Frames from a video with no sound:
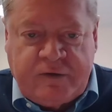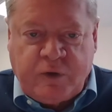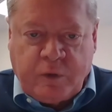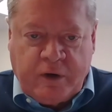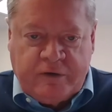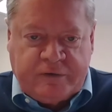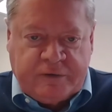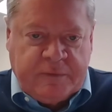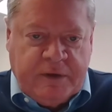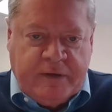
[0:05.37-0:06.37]

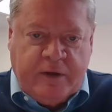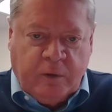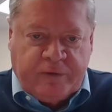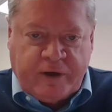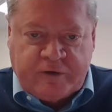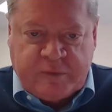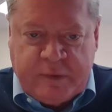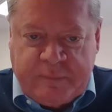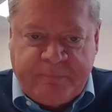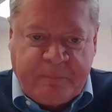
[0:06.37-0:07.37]
stories in the Old
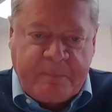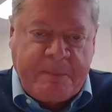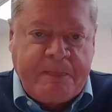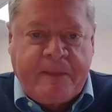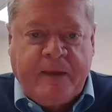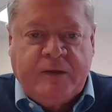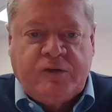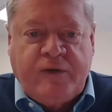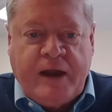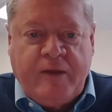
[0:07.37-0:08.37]
Testament
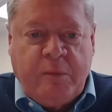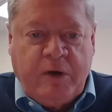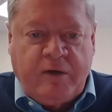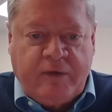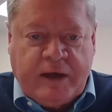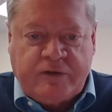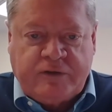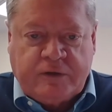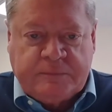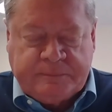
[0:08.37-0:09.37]
is found in the book of
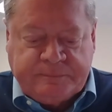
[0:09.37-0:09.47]
Esther.